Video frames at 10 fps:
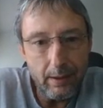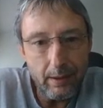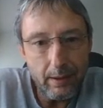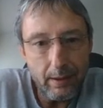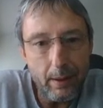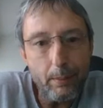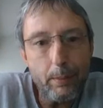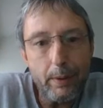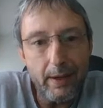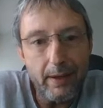
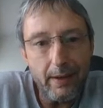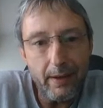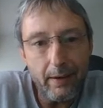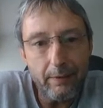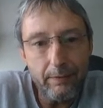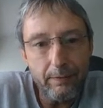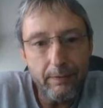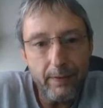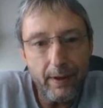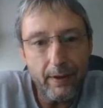company that I
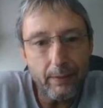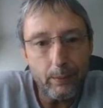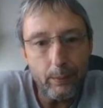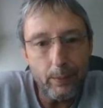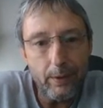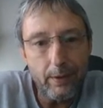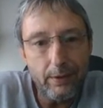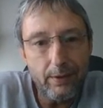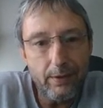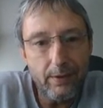felt
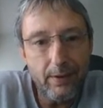was,